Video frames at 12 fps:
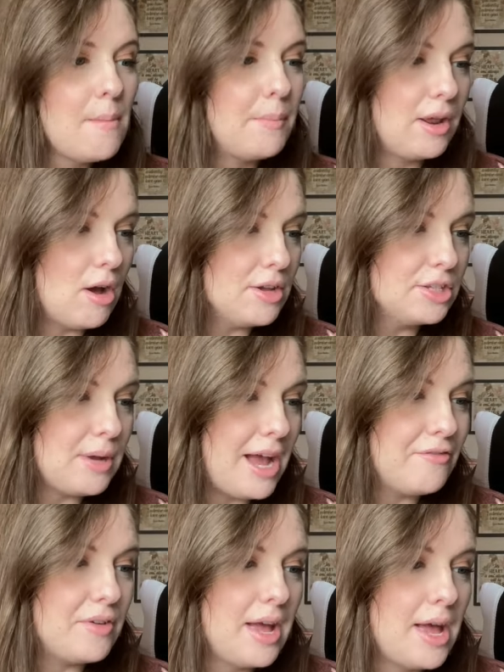But I also
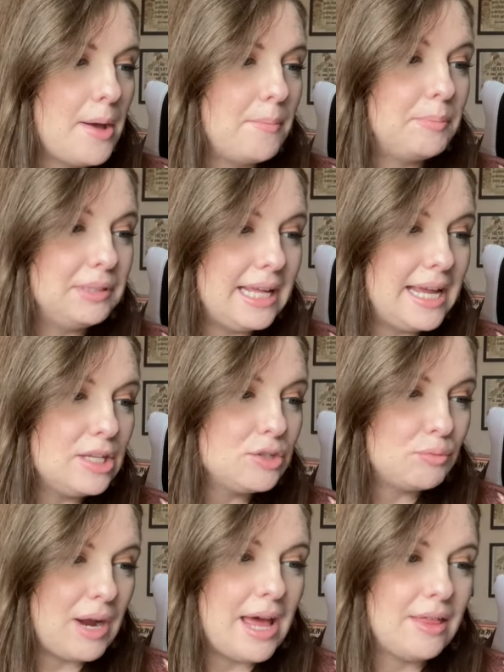have Blaze
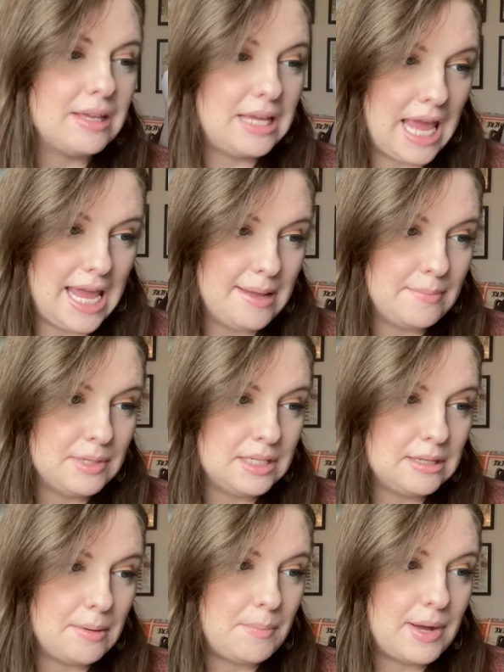Wrath
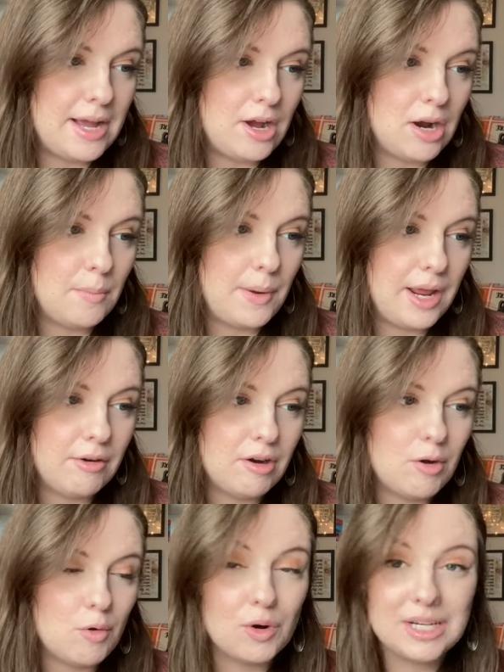Games by
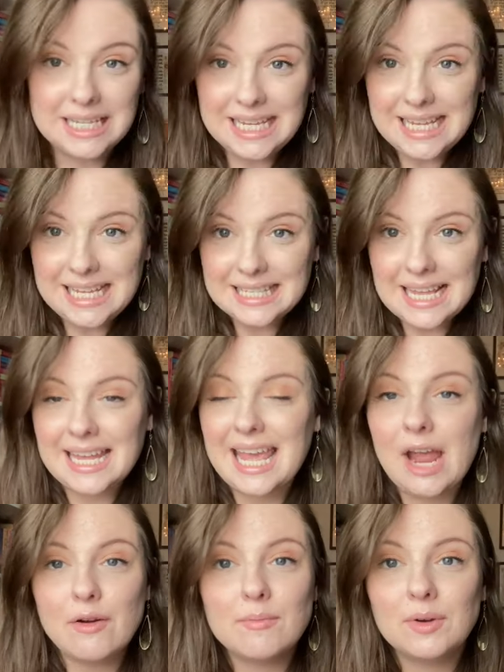Arpira Ortiz. I
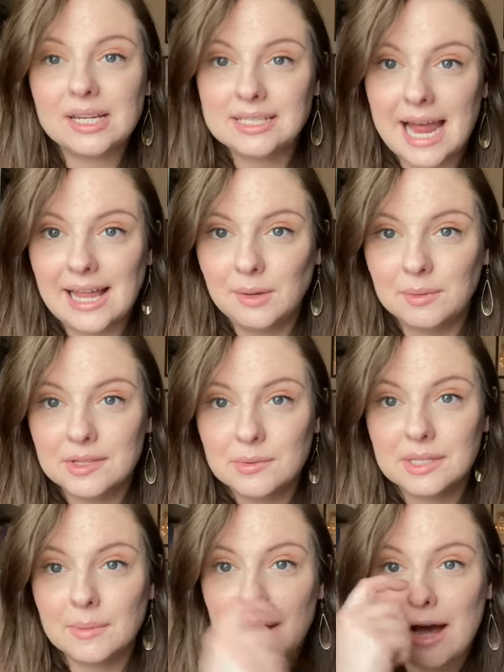can't remember exactly what this
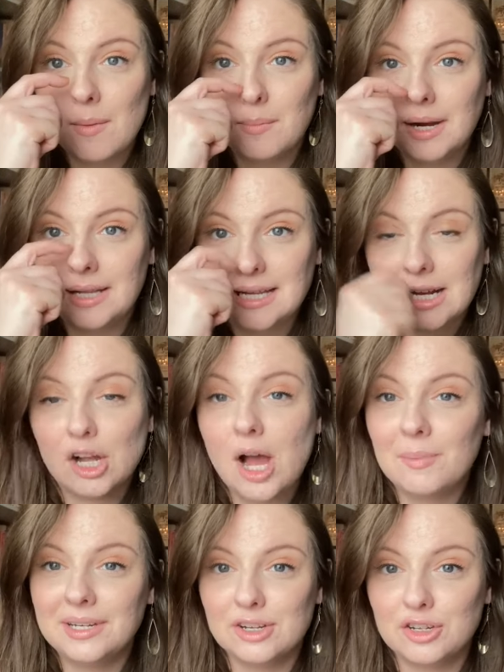one's about, but it's like a
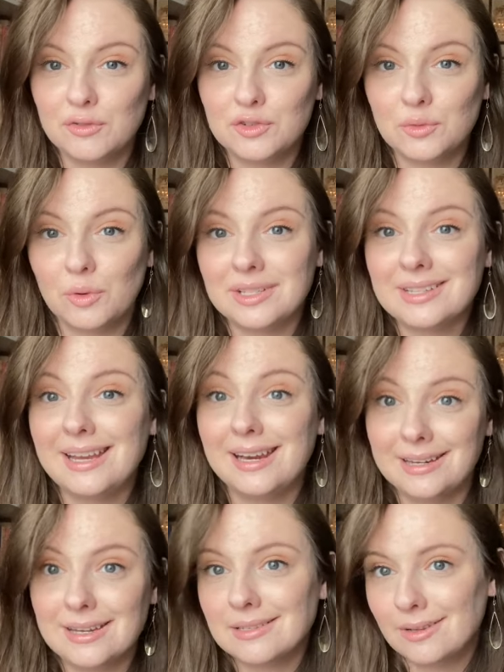competition of sorts, and
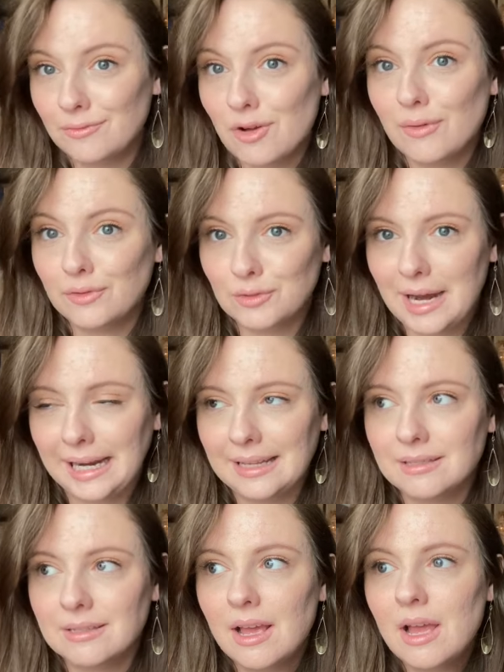it does involve
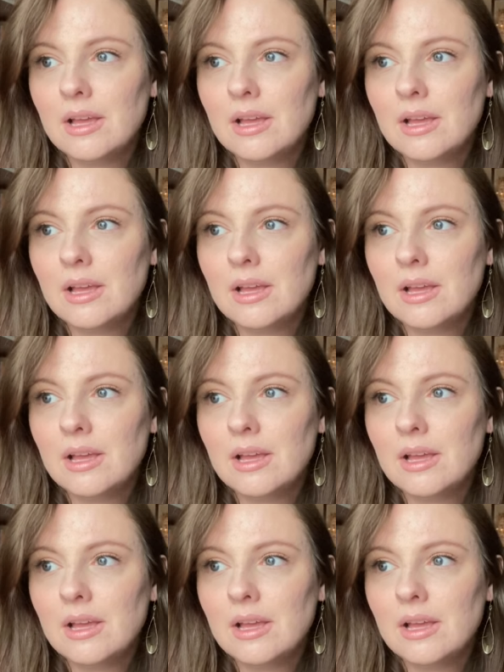dragons.